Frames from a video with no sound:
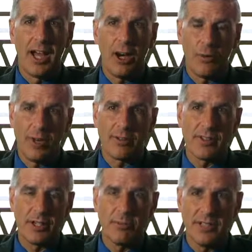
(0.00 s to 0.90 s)

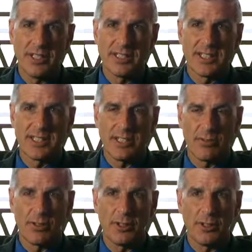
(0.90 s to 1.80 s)
However, that means that
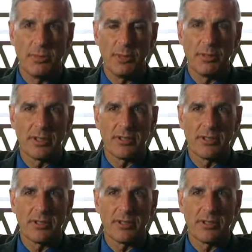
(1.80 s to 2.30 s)
several of these people